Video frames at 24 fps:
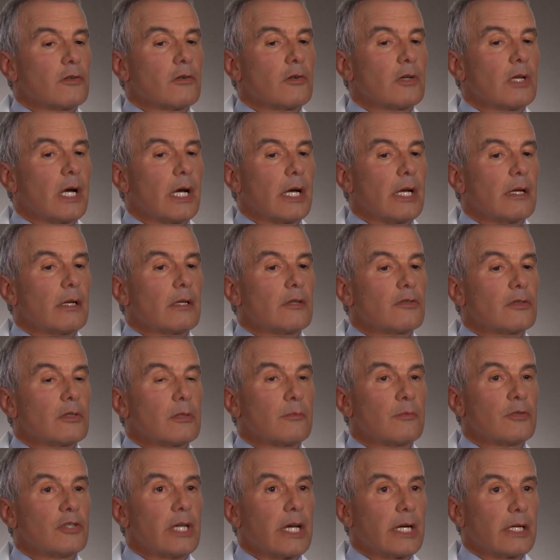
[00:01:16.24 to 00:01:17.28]
are not
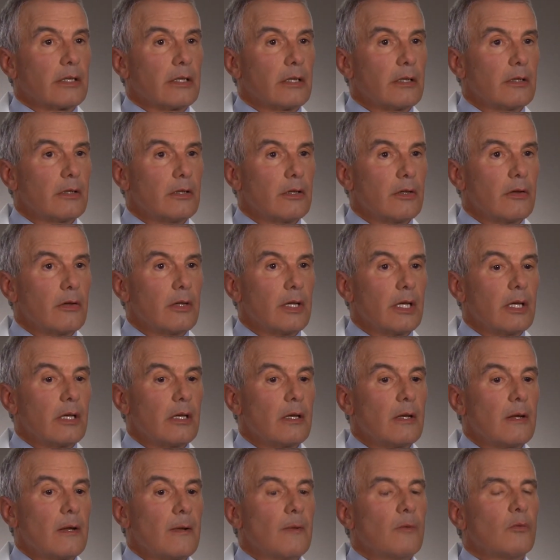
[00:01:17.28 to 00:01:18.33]
subjected to the,
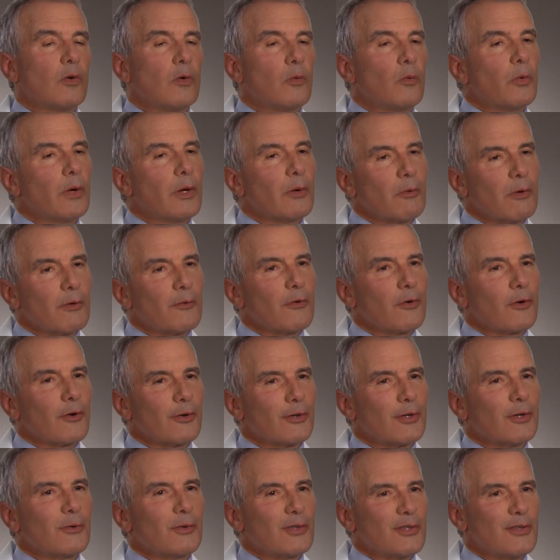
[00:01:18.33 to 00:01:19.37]
what we refer
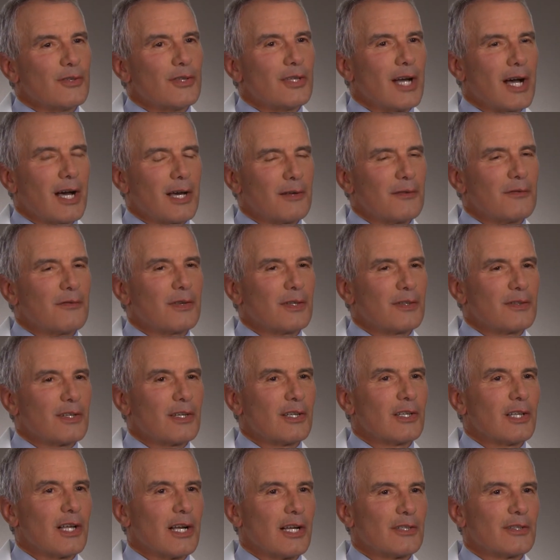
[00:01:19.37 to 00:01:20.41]
to as
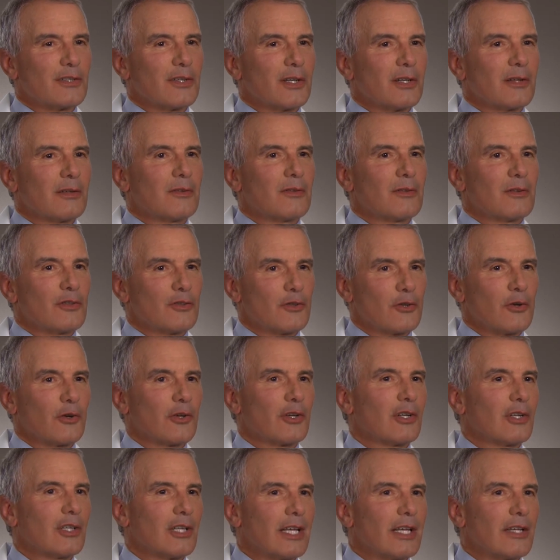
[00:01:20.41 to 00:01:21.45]
non-physiologic
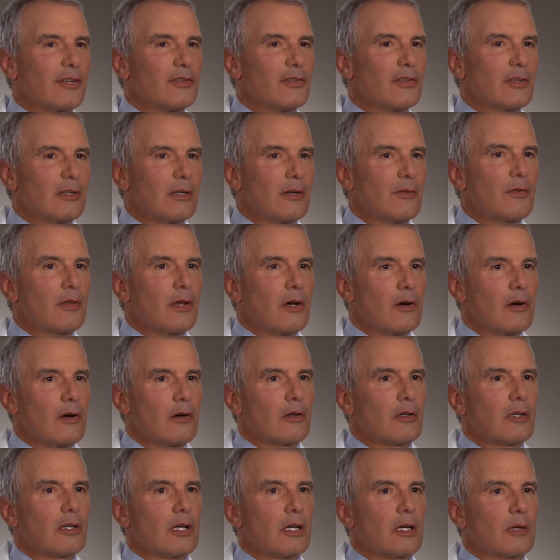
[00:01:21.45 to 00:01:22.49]
circulation of the
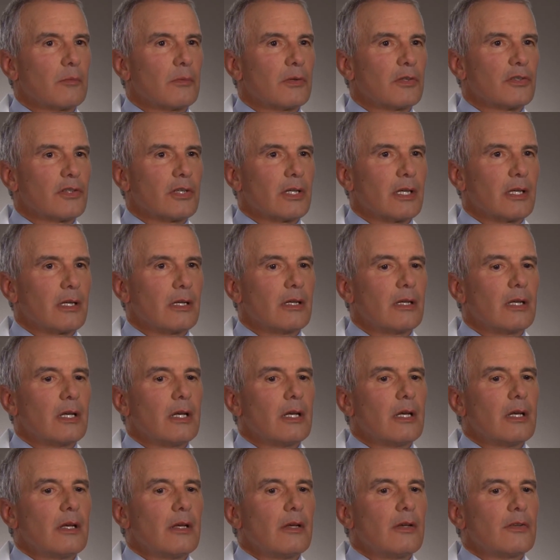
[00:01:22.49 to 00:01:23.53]
heart-lung machine,
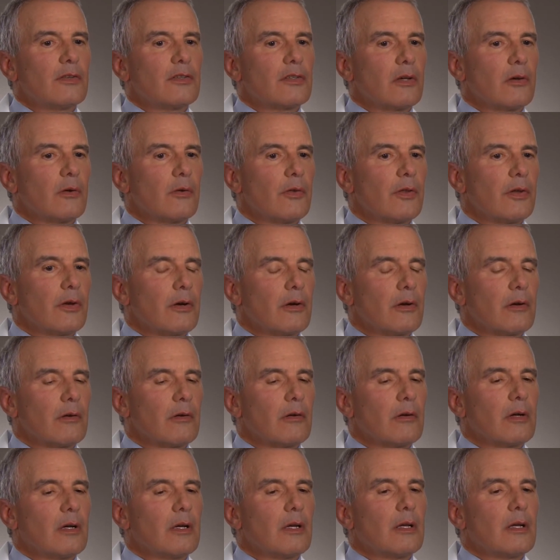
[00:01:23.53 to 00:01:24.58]
so
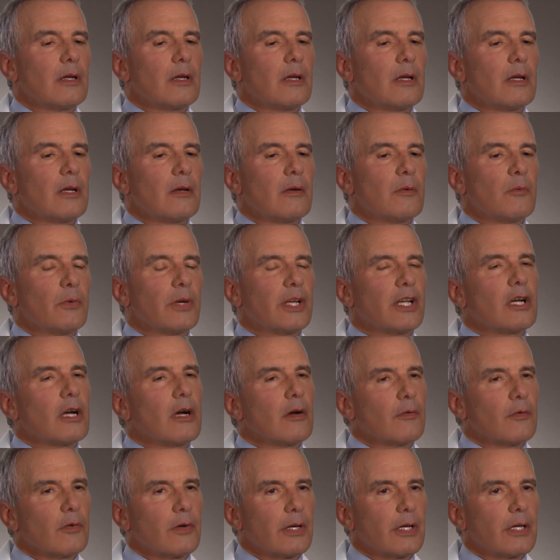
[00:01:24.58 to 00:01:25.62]
their
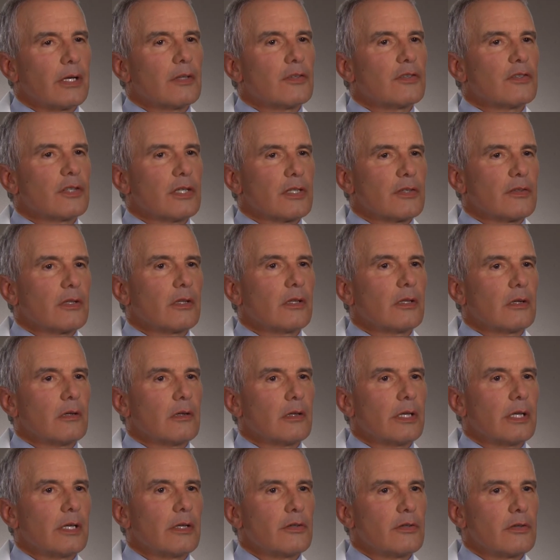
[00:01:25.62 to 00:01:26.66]
recovery is just a
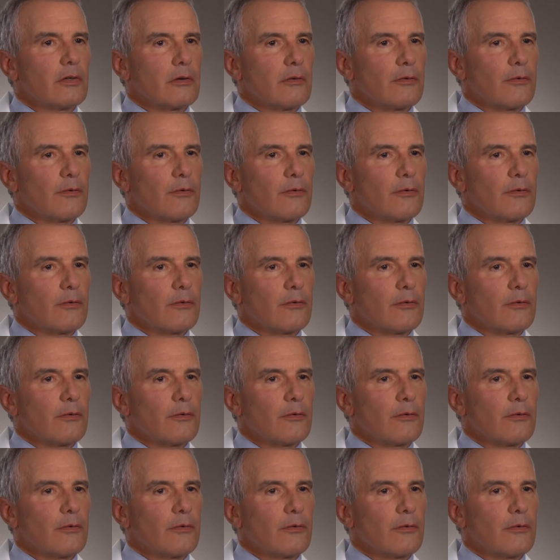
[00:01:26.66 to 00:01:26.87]
little easier